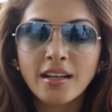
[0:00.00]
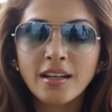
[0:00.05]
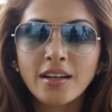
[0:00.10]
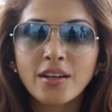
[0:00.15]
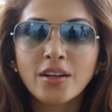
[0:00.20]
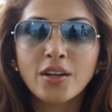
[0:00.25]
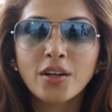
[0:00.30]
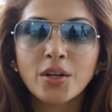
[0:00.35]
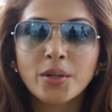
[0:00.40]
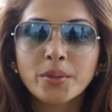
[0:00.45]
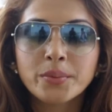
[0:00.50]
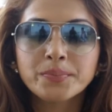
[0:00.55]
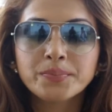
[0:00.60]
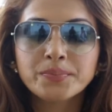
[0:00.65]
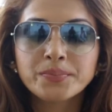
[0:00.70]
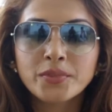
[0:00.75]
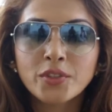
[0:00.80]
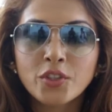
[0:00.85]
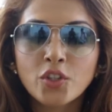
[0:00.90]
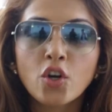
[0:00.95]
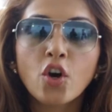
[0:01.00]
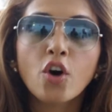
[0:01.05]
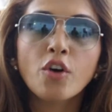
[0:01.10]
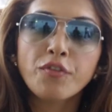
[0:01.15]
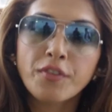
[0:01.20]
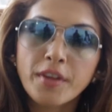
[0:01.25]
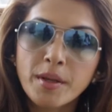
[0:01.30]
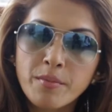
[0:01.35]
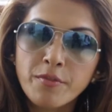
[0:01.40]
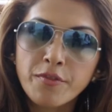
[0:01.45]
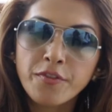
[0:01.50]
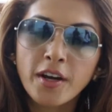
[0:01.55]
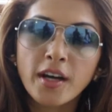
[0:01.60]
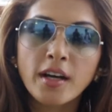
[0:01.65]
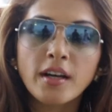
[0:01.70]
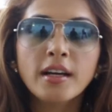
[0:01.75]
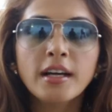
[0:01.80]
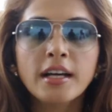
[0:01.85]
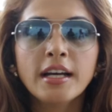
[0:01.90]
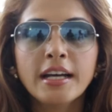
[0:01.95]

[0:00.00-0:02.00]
um, you know, of IMFFA.